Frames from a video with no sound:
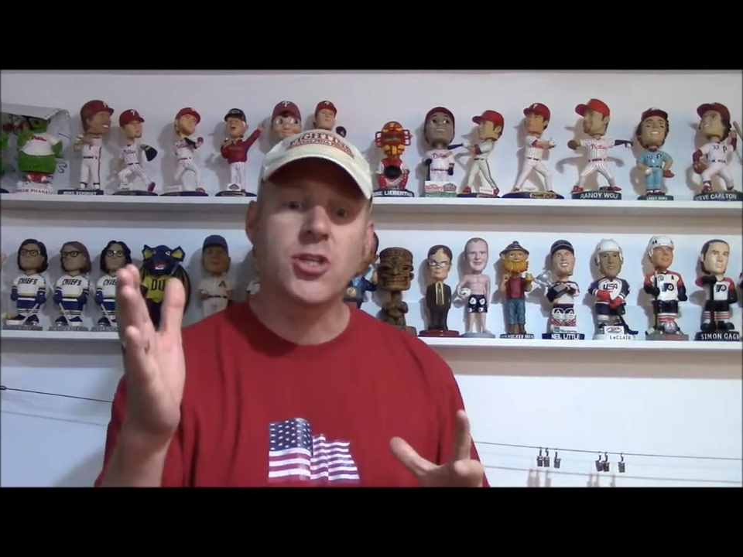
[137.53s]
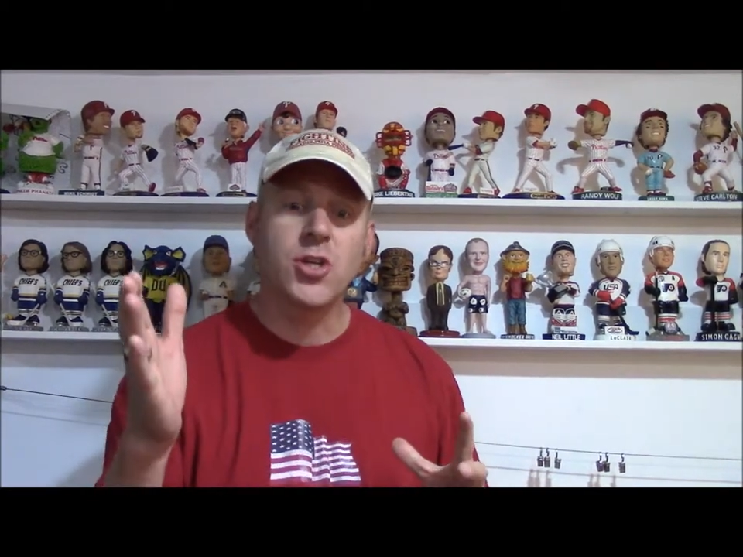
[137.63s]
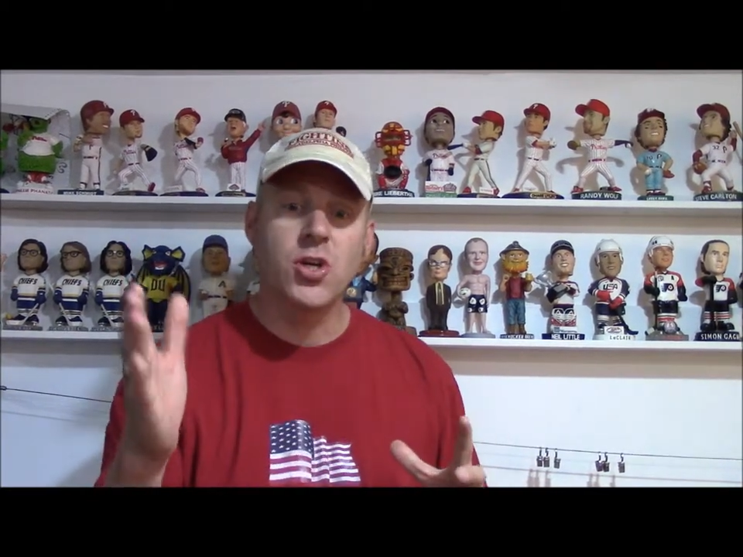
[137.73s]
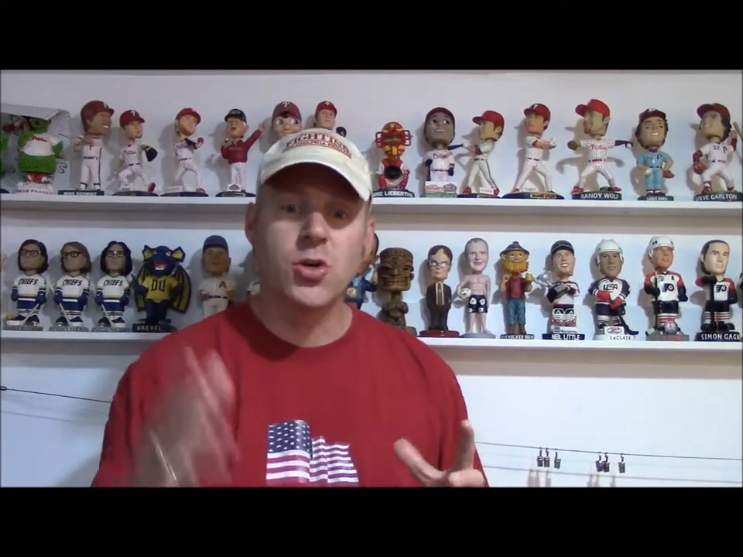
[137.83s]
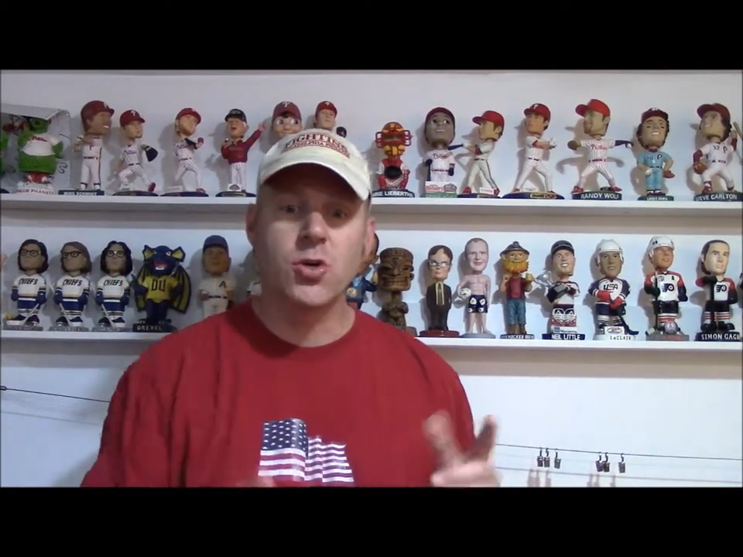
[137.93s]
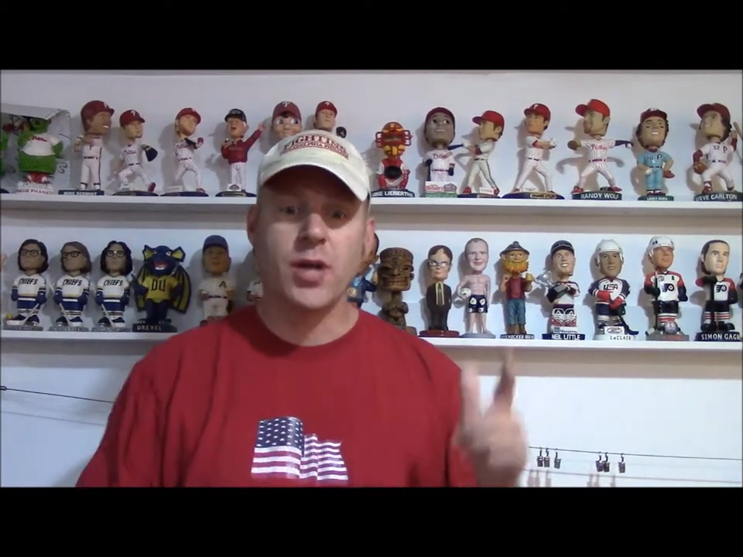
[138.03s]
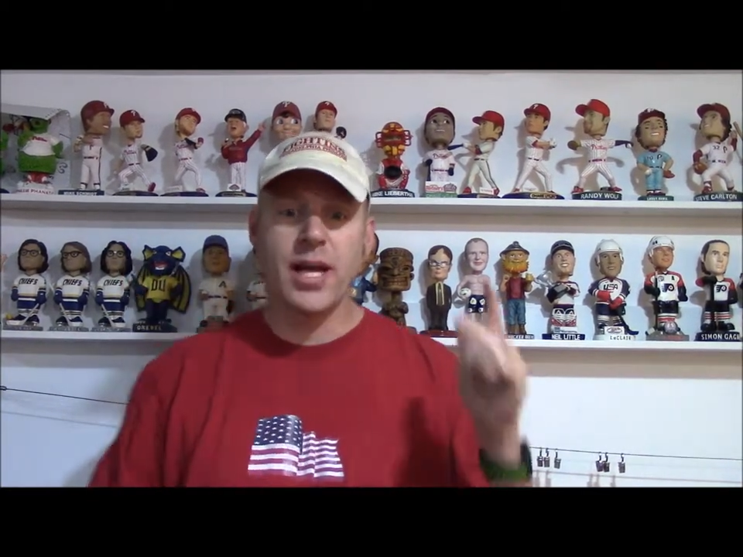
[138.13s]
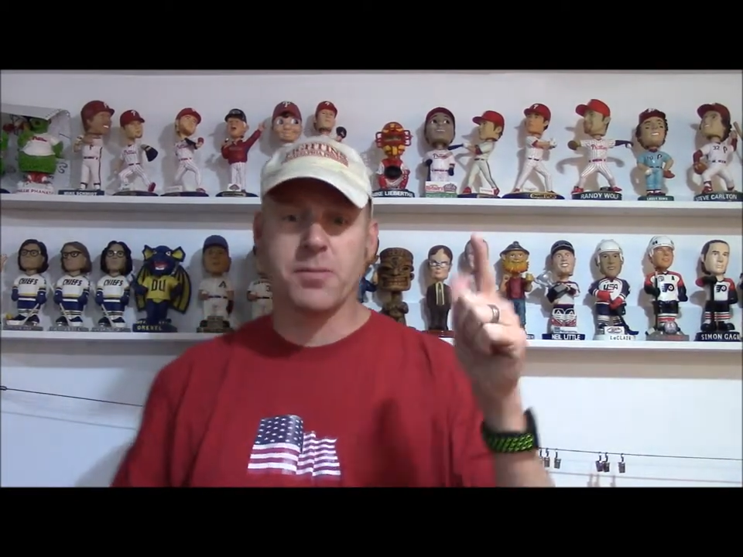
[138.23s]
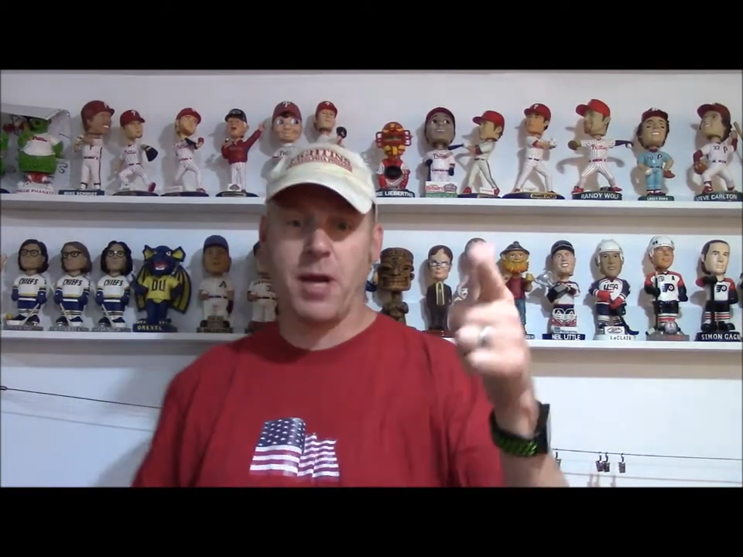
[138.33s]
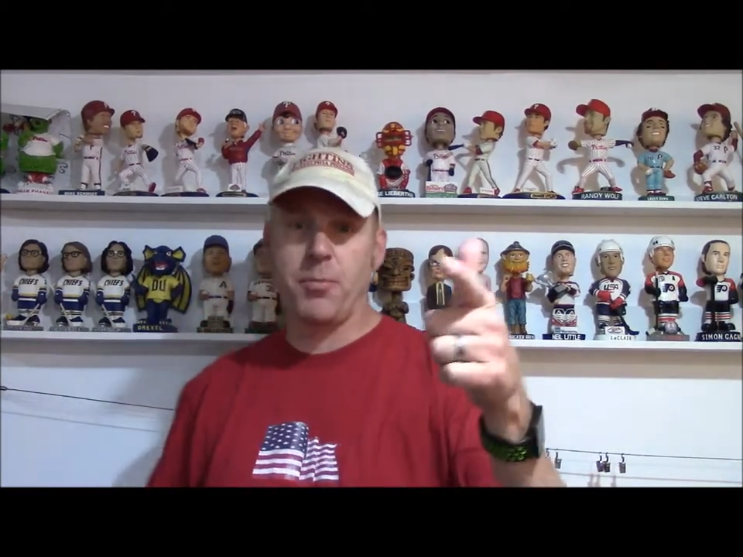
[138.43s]
tuned
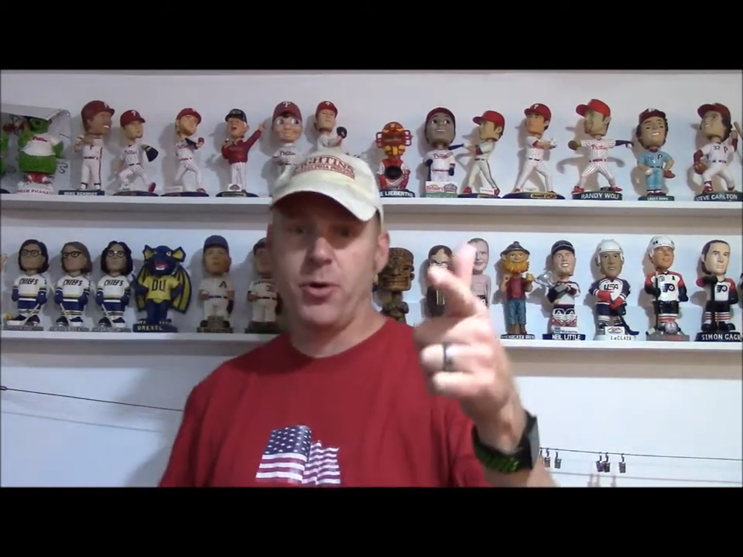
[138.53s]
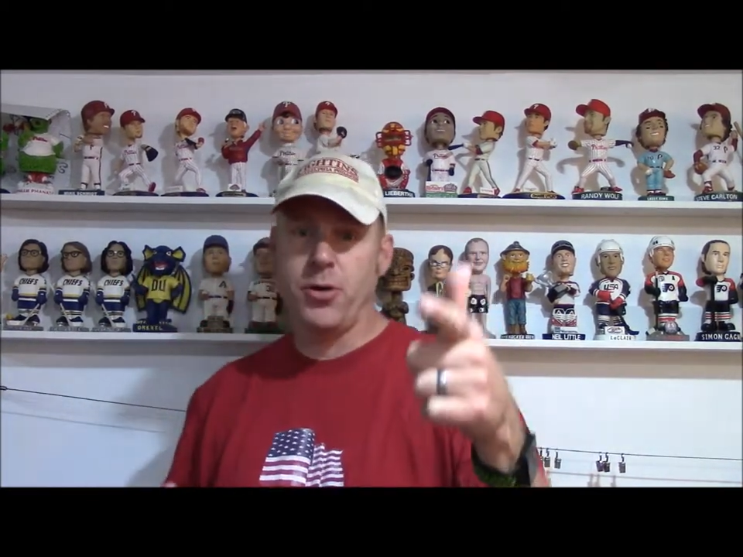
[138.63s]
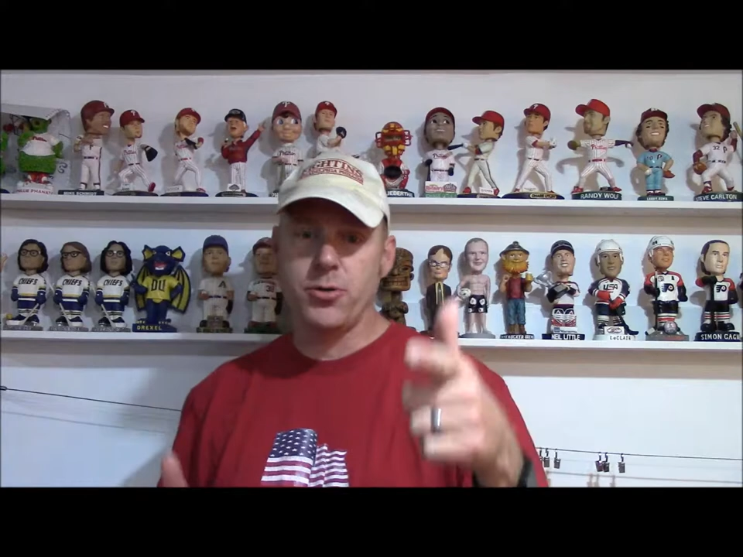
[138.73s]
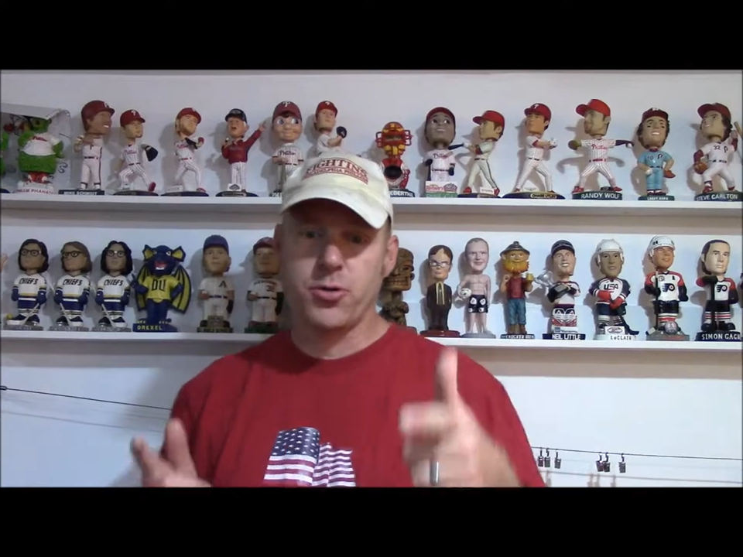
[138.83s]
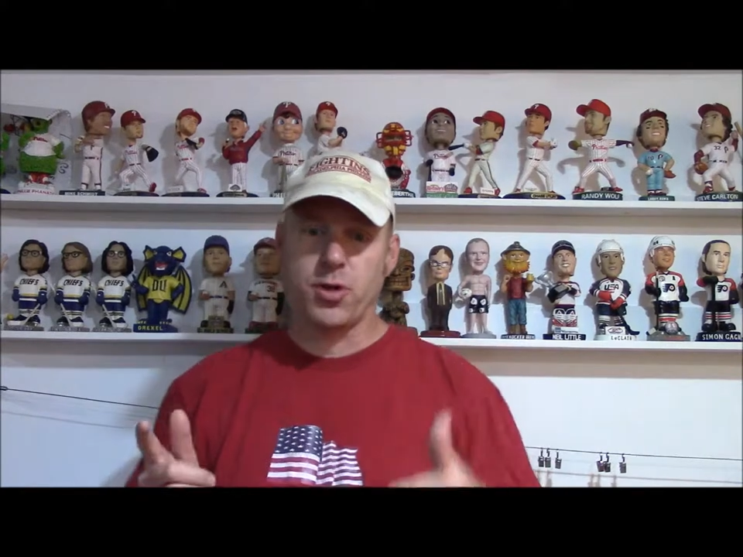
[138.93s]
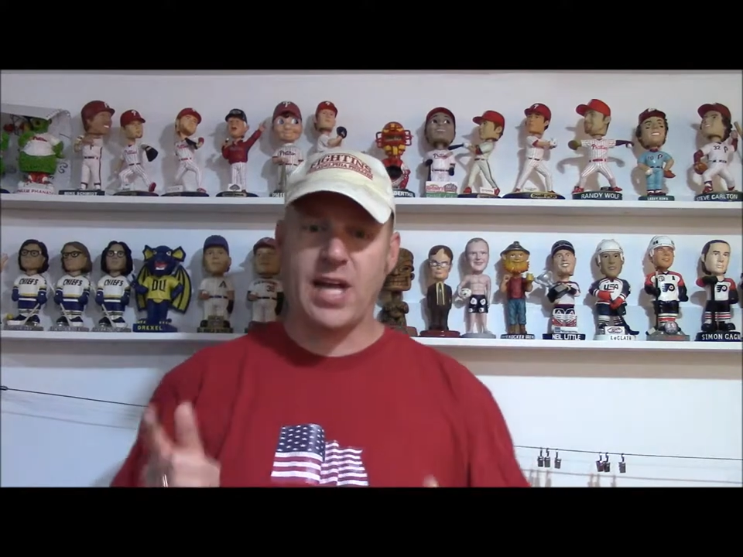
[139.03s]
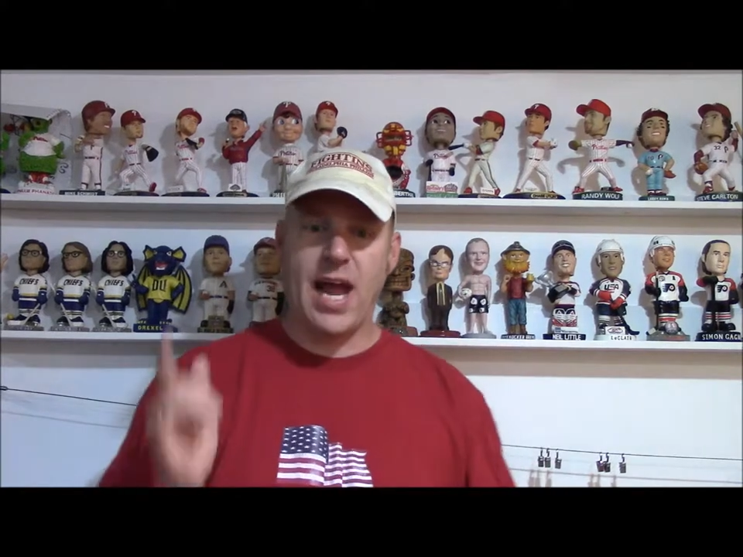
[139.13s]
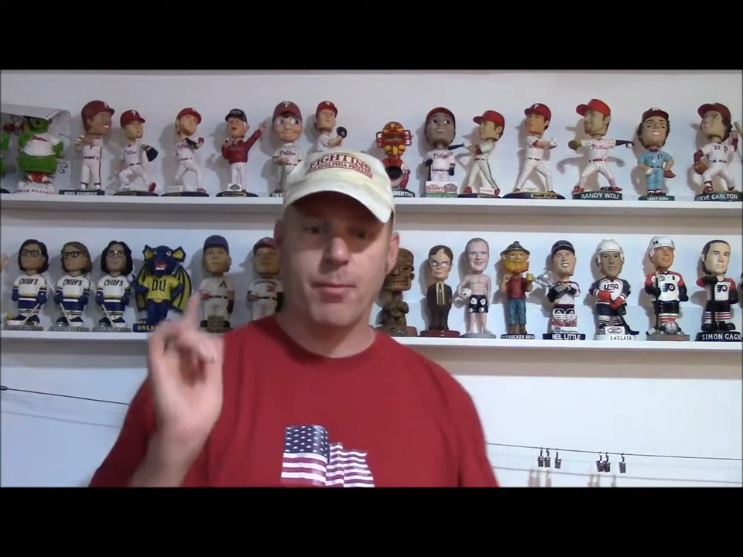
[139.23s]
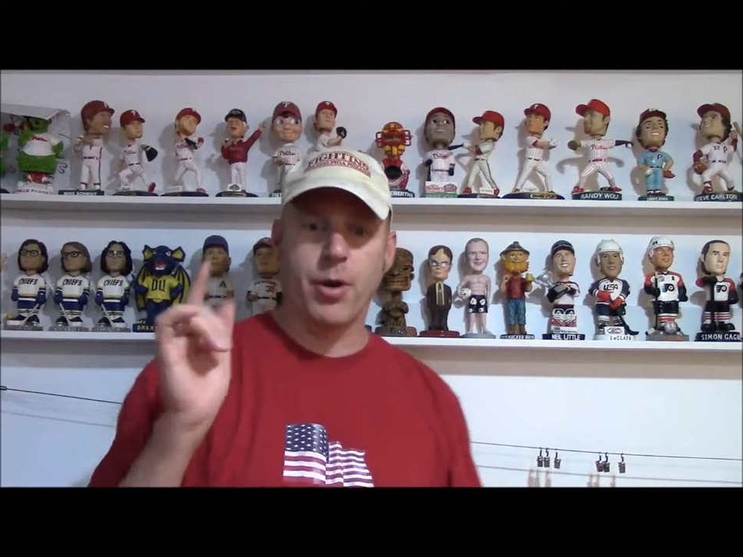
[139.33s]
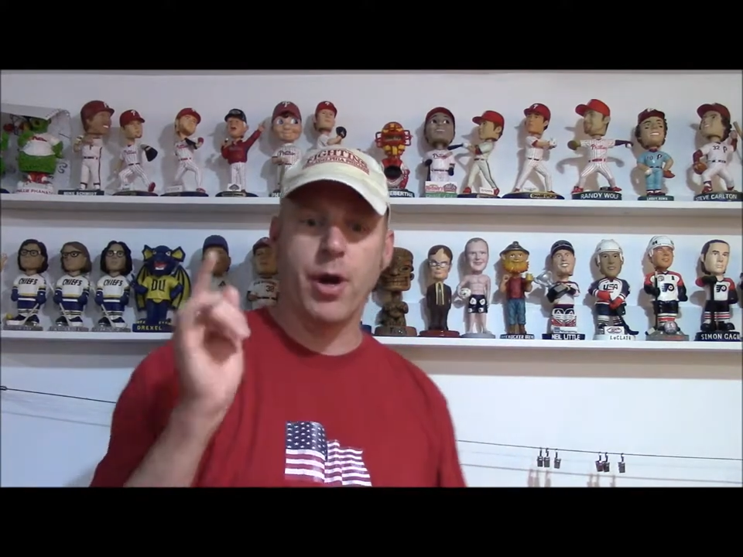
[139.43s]
as my producer
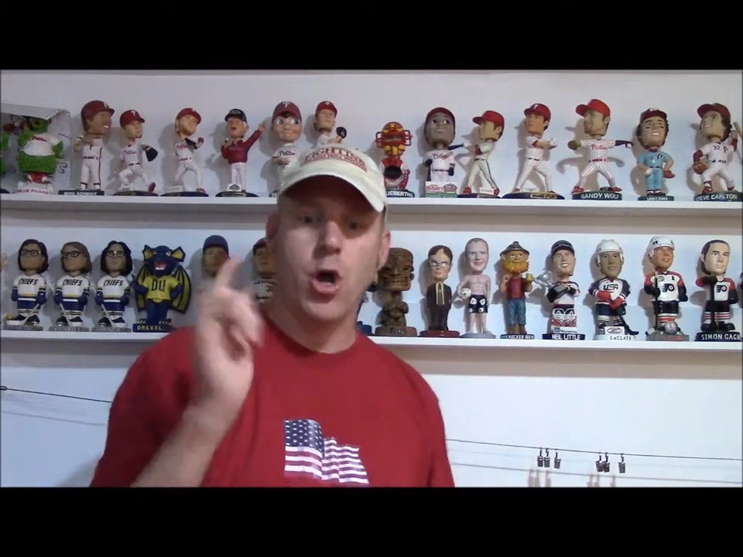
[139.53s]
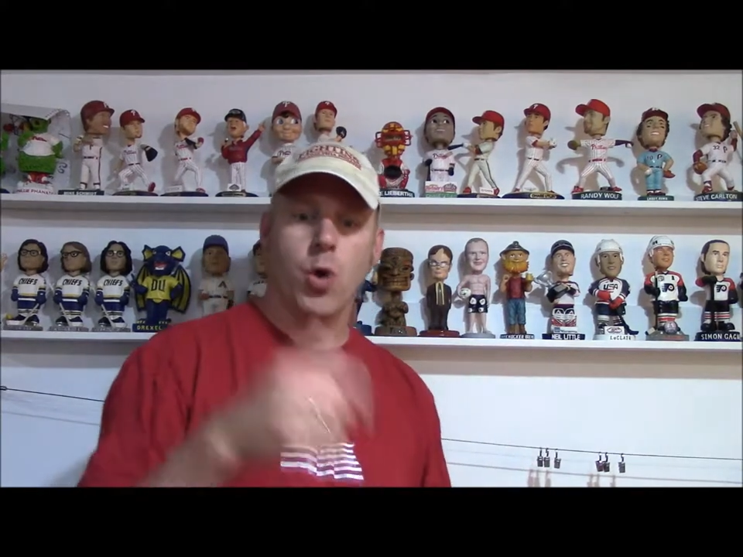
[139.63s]
Cameron